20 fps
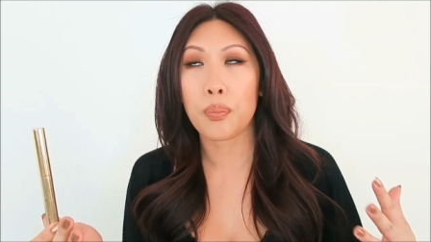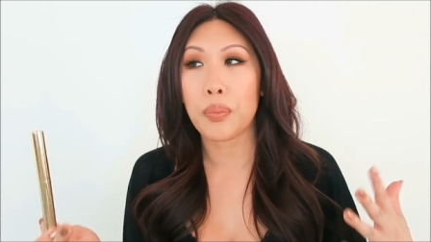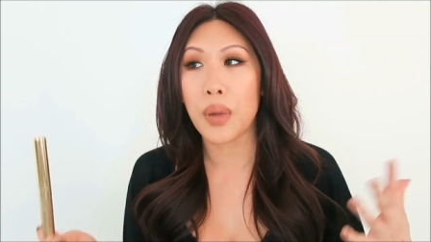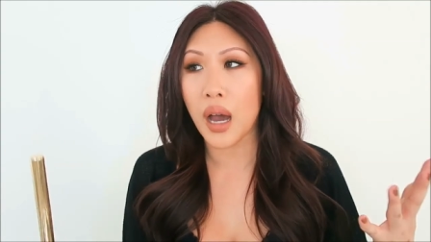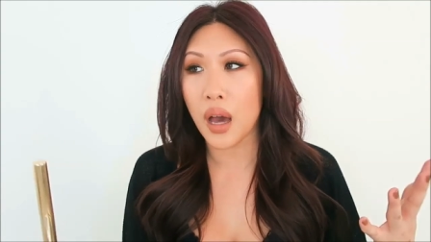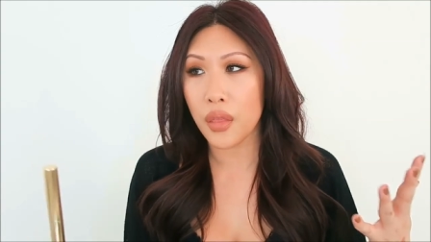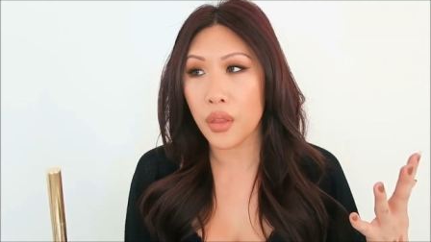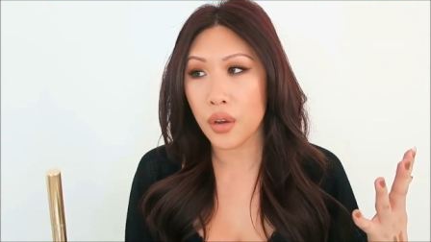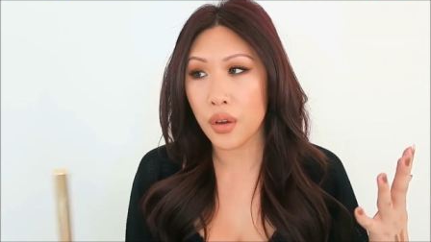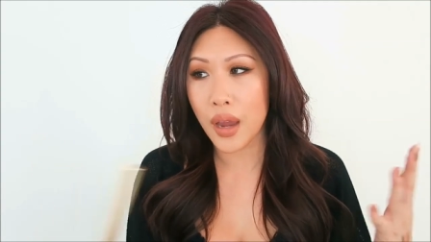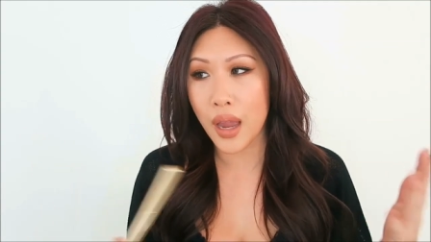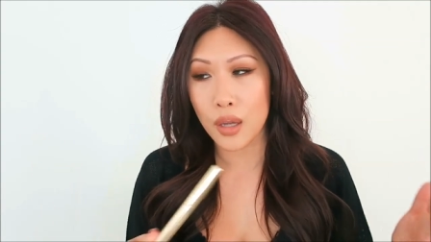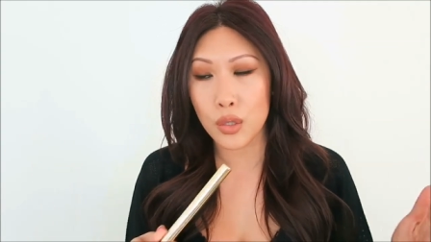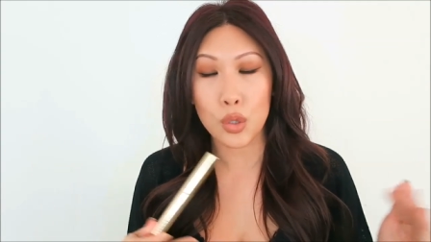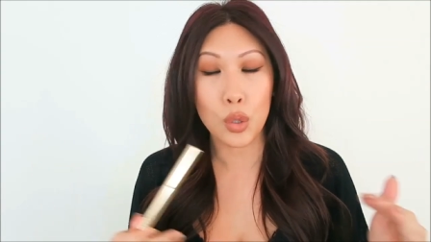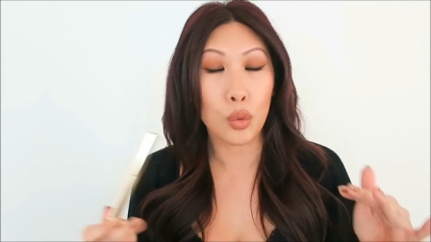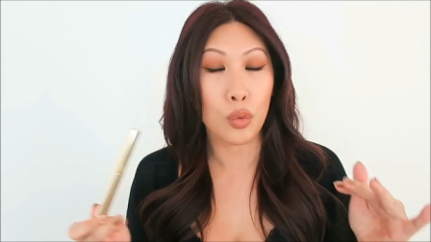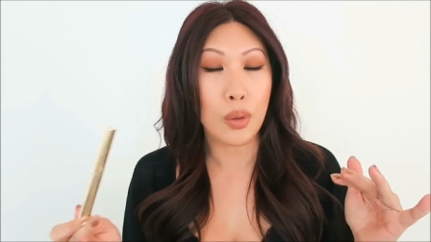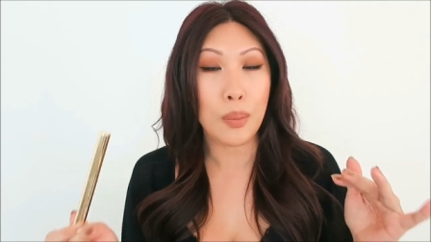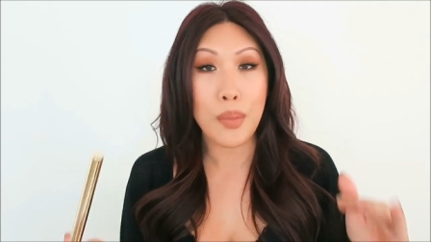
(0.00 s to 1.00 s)
bother
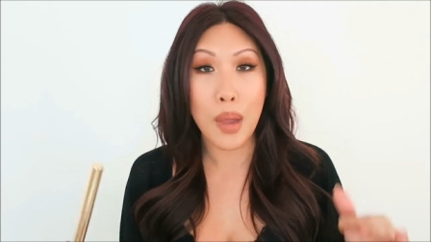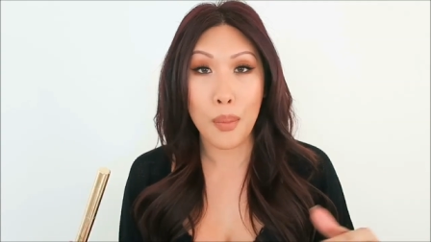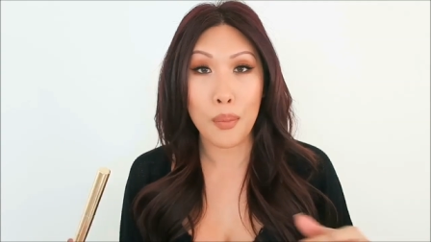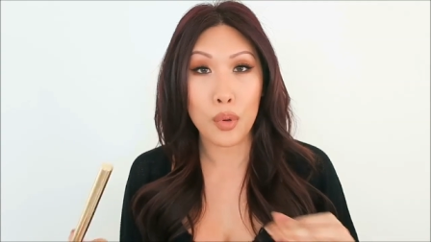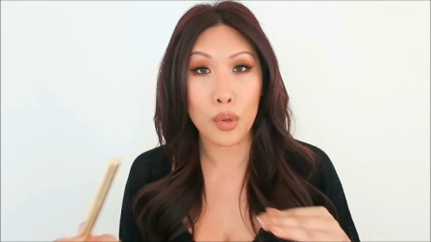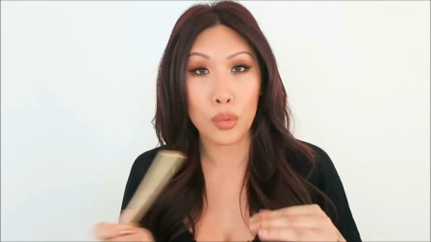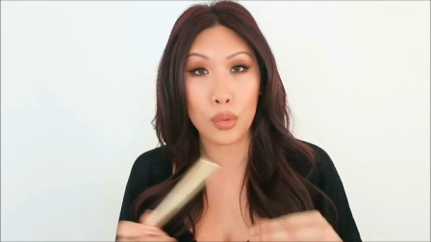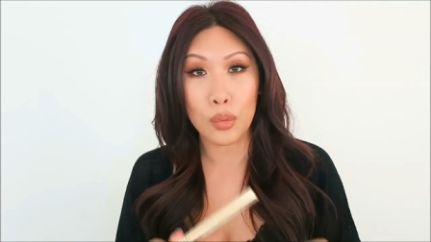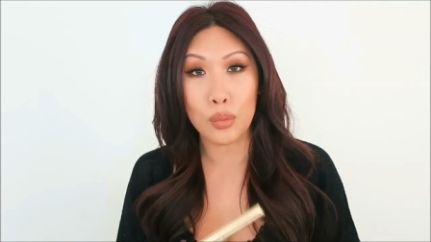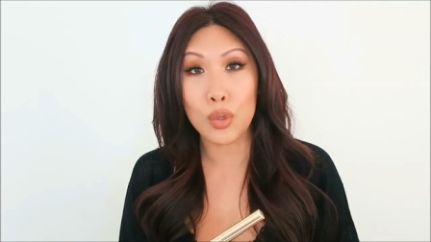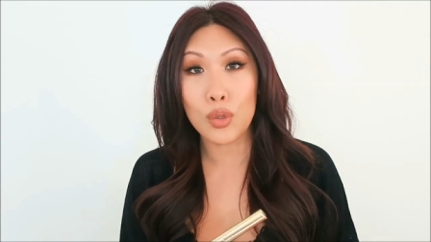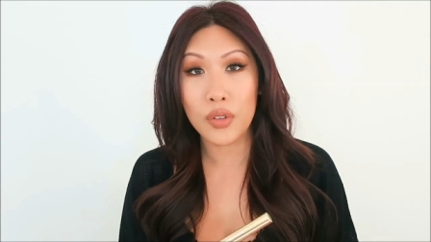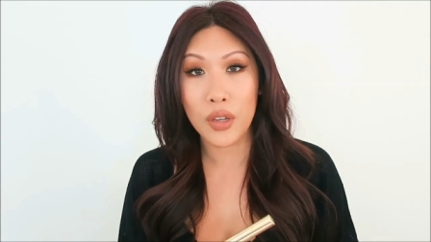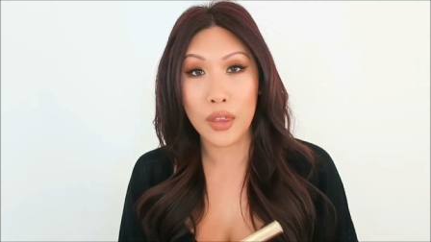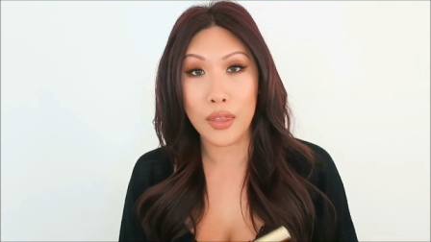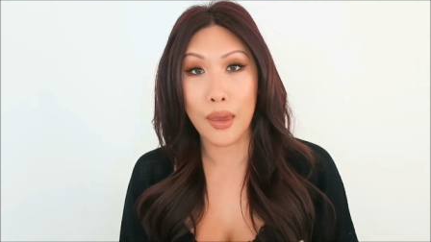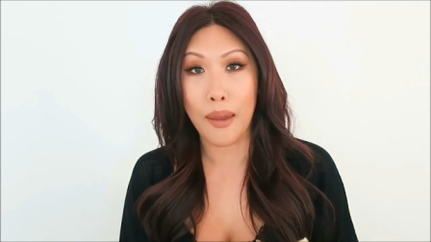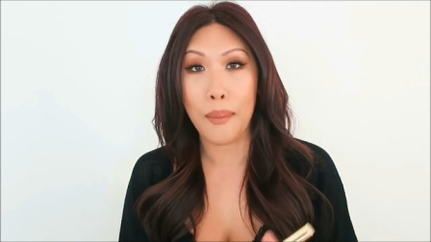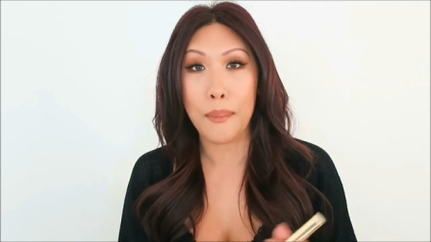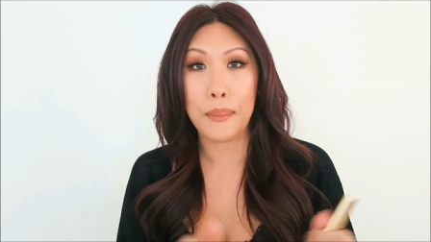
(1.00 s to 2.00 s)
and or remember
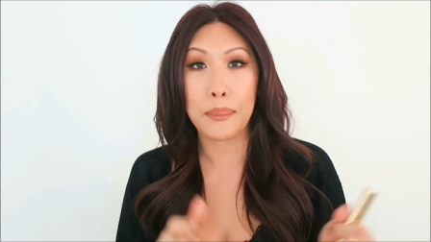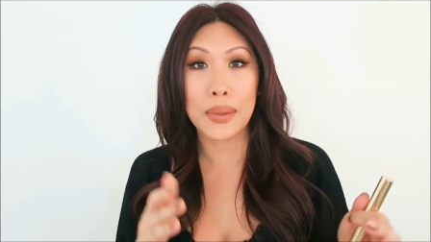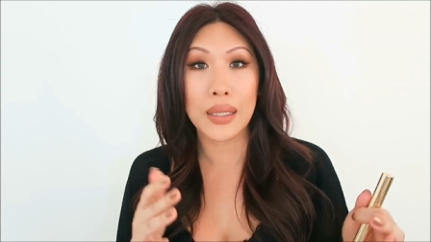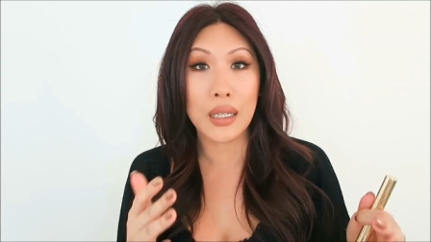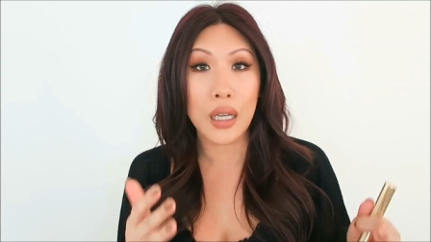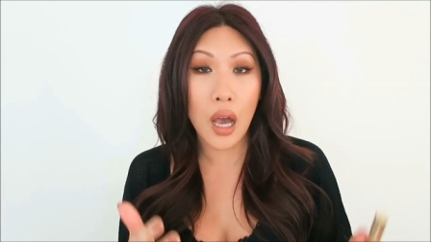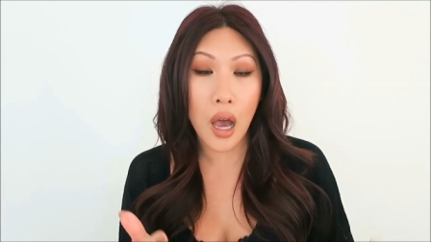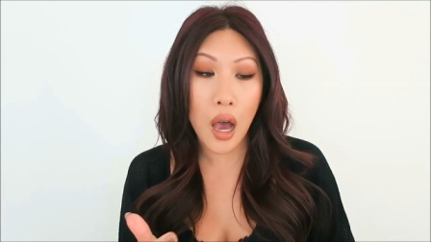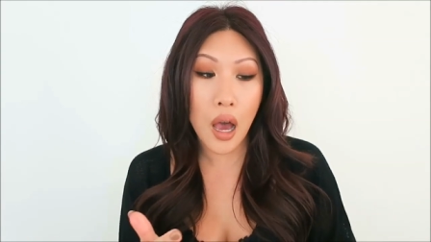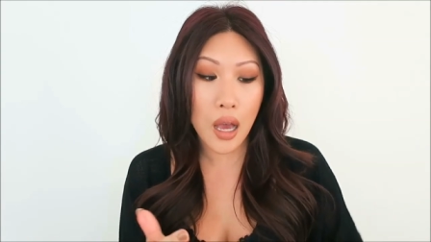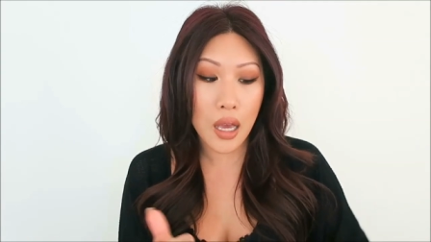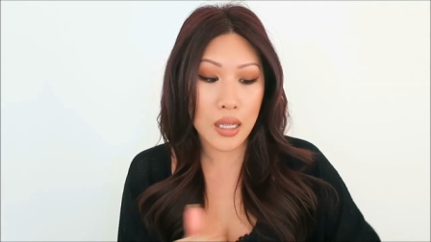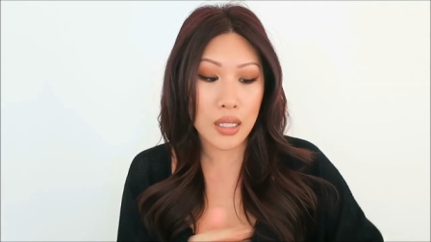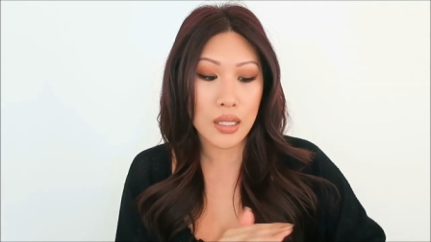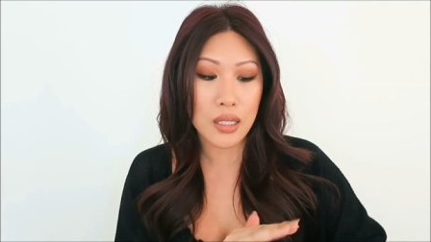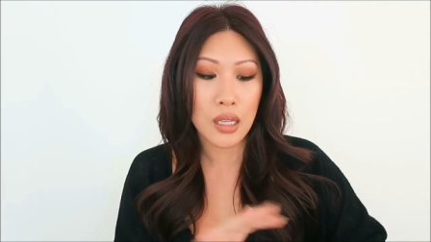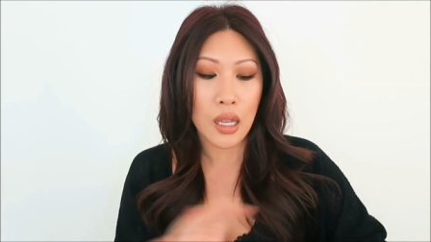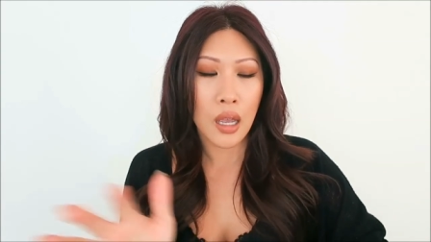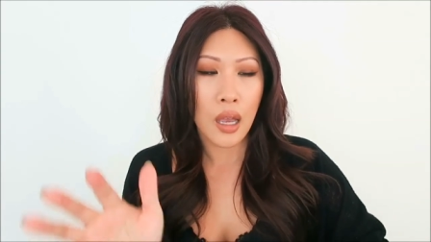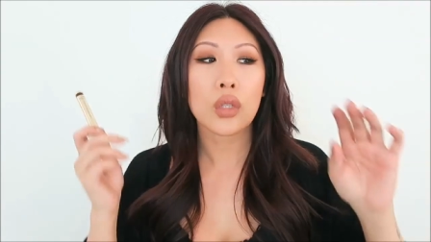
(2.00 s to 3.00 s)
removing them
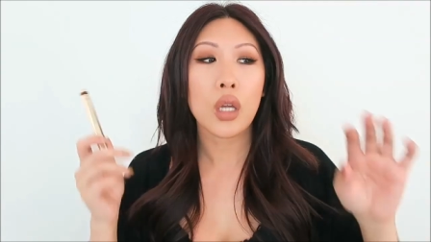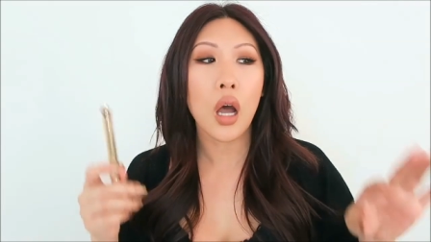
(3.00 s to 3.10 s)
because